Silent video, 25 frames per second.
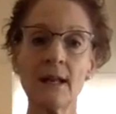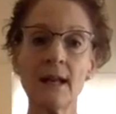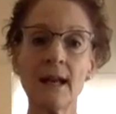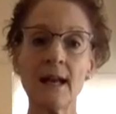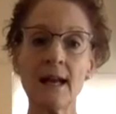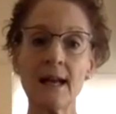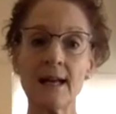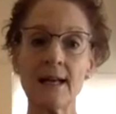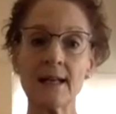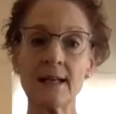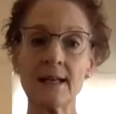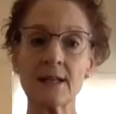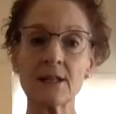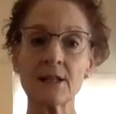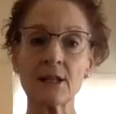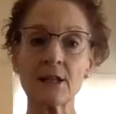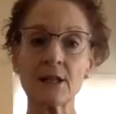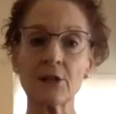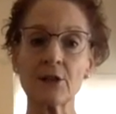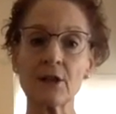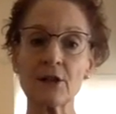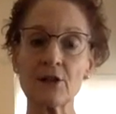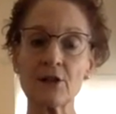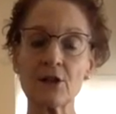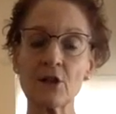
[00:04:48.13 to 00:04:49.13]
and
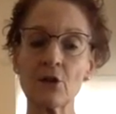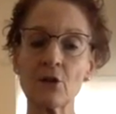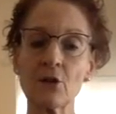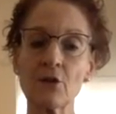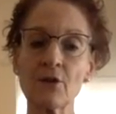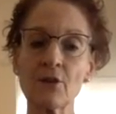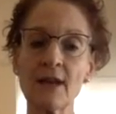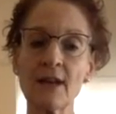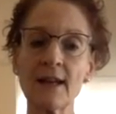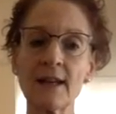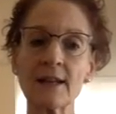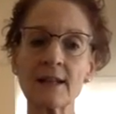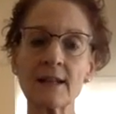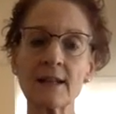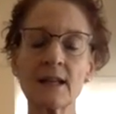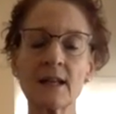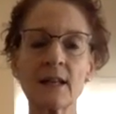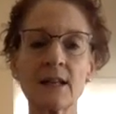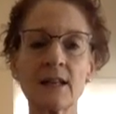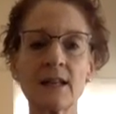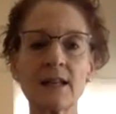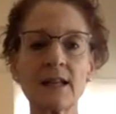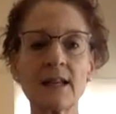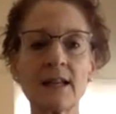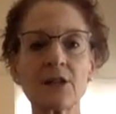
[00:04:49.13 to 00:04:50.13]
so that
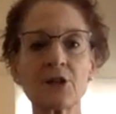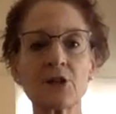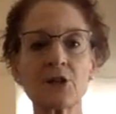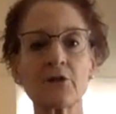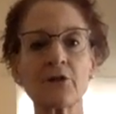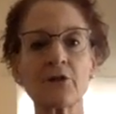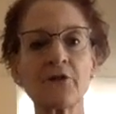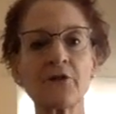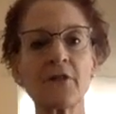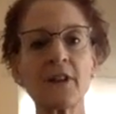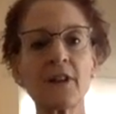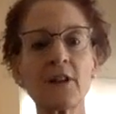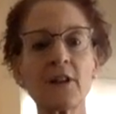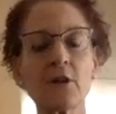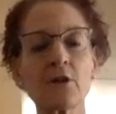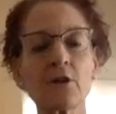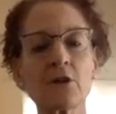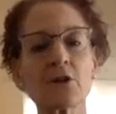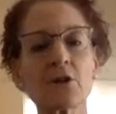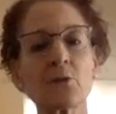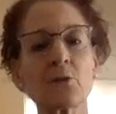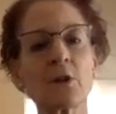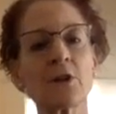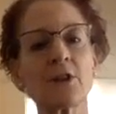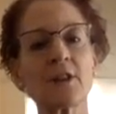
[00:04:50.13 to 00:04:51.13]

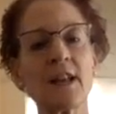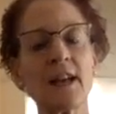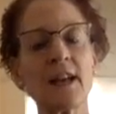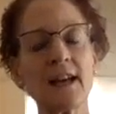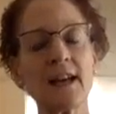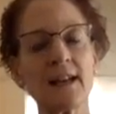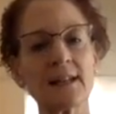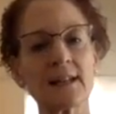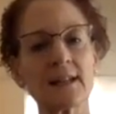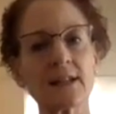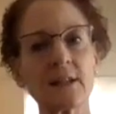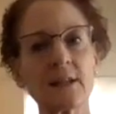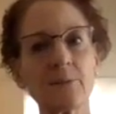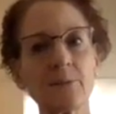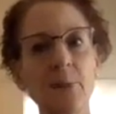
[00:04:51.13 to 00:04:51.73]
interferes with that